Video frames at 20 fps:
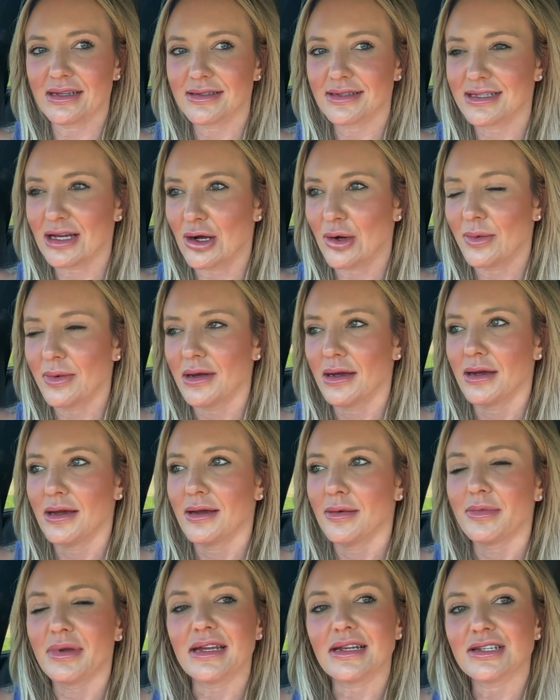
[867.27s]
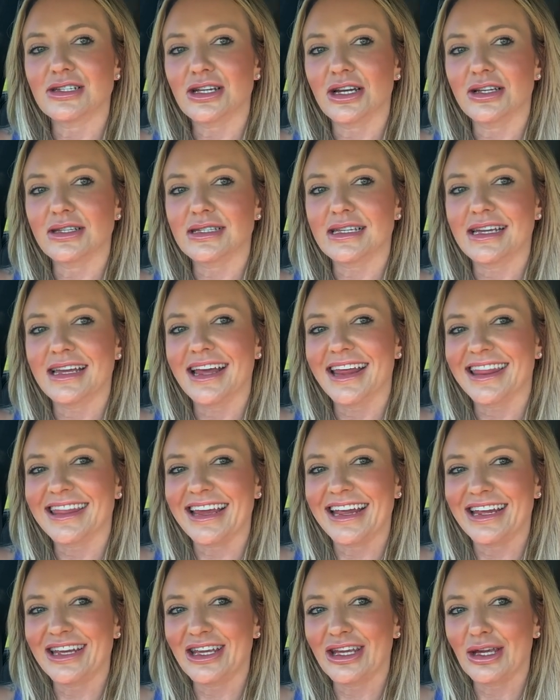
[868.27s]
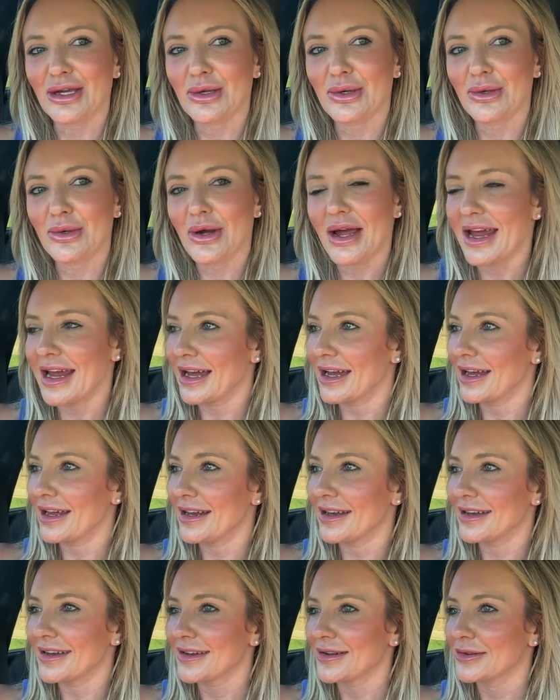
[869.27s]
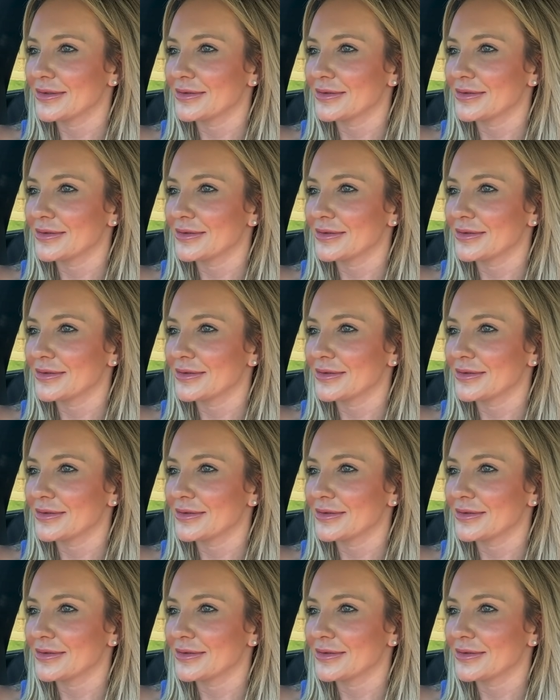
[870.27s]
So Pete and Chelsea, thank you and